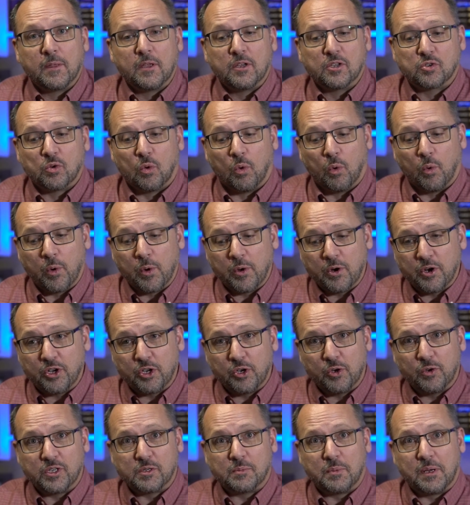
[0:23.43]
So what we want
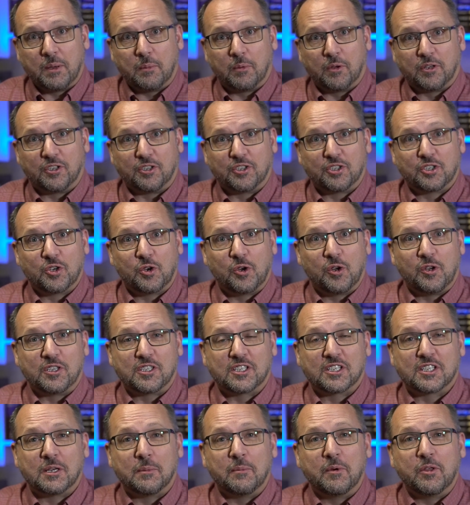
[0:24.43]
to do is be able to show you
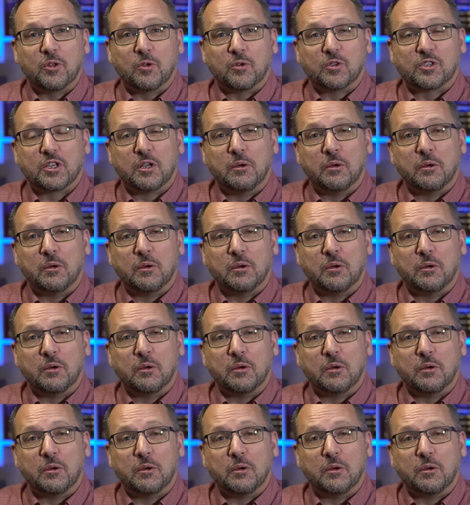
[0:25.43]
some of those